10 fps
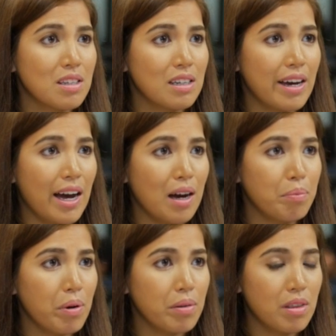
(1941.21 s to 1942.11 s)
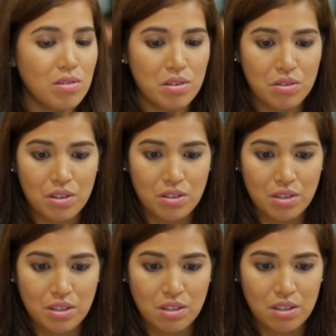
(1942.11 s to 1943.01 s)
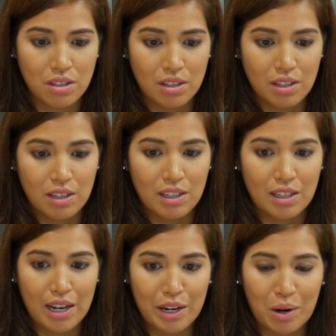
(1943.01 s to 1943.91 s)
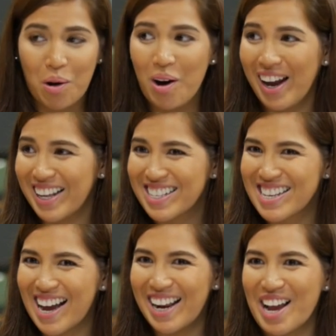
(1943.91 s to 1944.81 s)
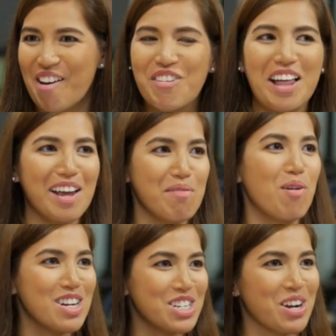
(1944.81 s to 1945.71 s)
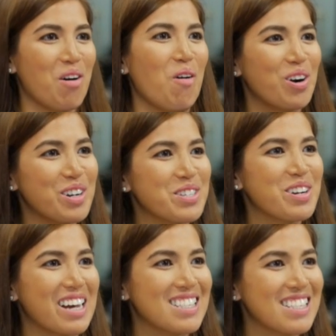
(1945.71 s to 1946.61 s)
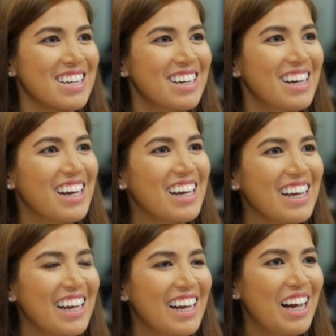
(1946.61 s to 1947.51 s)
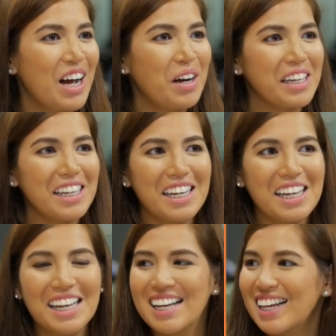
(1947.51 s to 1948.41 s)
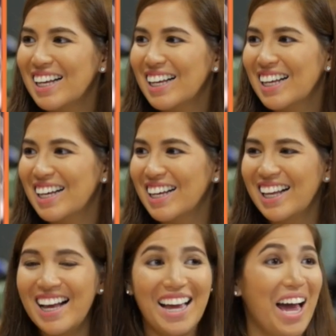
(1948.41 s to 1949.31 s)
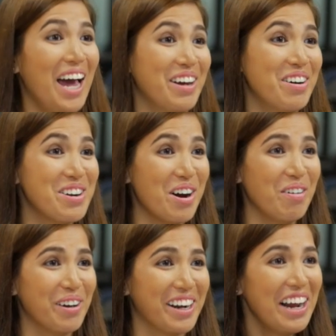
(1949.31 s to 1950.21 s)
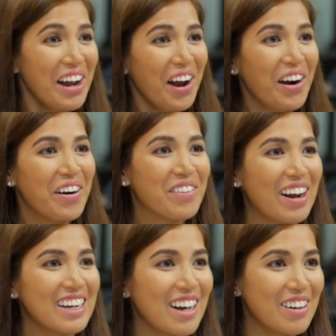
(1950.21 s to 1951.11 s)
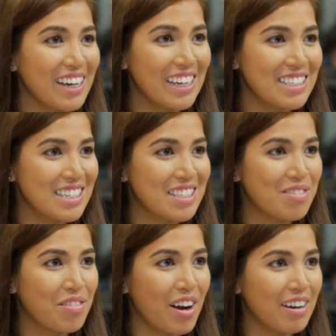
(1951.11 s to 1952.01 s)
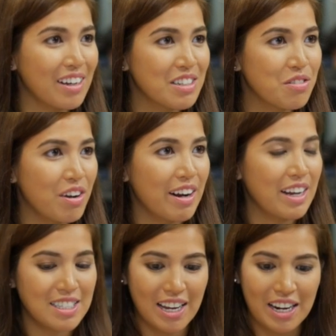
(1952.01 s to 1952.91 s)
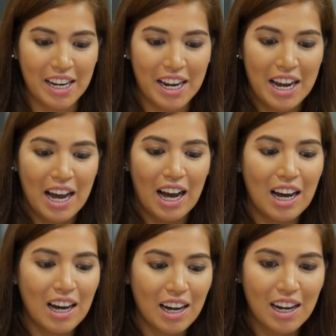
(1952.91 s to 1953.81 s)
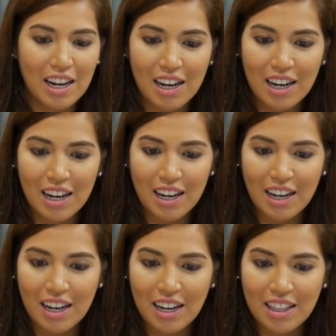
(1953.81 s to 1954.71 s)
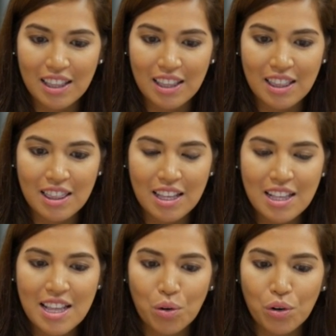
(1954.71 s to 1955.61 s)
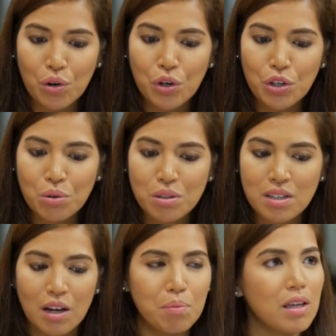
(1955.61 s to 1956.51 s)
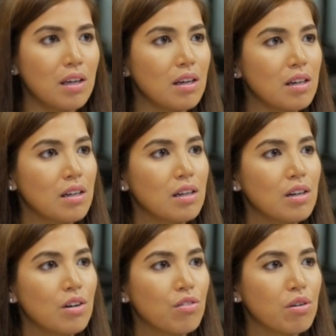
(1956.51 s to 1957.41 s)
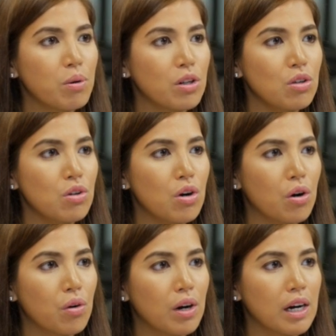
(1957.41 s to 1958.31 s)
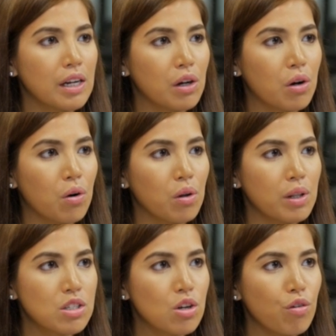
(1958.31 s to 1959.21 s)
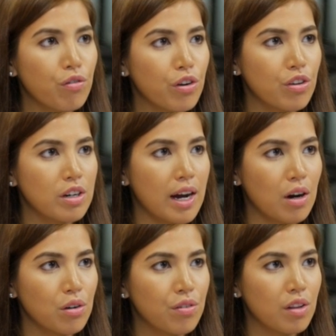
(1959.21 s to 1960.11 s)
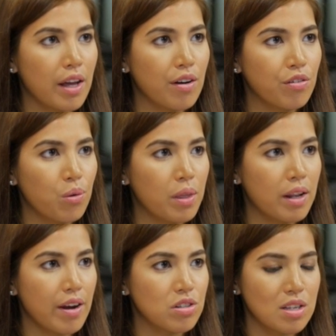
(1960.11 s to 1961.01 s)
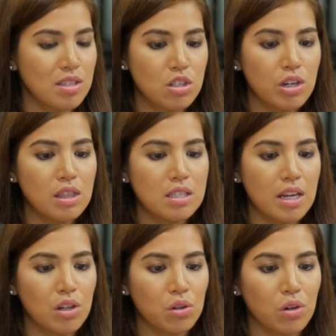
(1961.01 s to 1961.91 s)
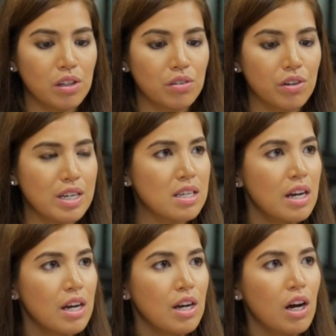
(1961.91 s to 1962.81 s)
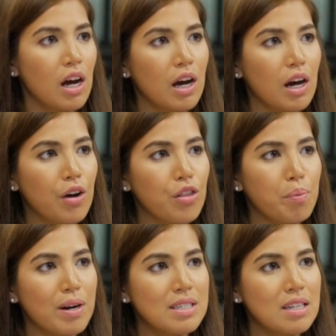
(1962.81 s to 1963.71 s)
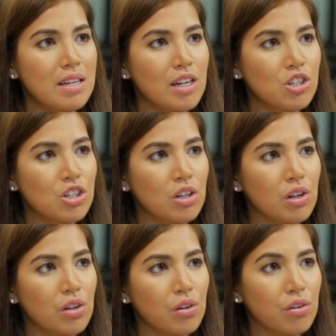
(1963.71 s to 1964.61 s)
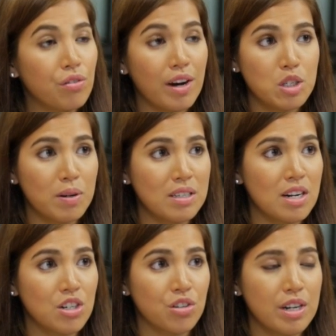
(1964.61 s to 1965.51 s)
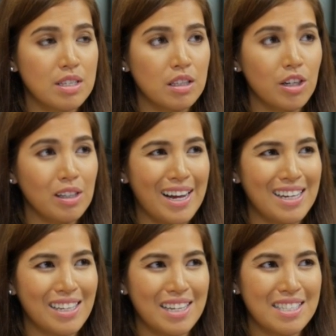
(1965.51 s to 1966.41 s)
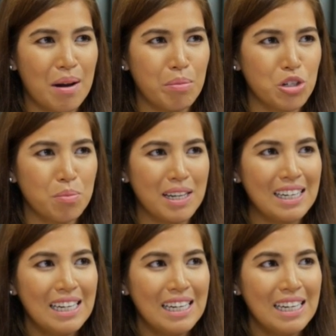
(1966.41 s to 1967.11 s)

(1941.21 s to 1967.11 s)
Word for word: gap. Wow. I mean, this is wow. this is getting quite exciting. I feel like I'm watching a horse race. I like, wonder if they are betting pools. I don't know, but right now it's it's very it's very exciting. Uh, now, could you tell me, from what you know, uh, Nicole? Let's go further down of the for the live results. Let's look at the senatorial race. Uh, the presidential, vice presidential race, clearly anti-establishment.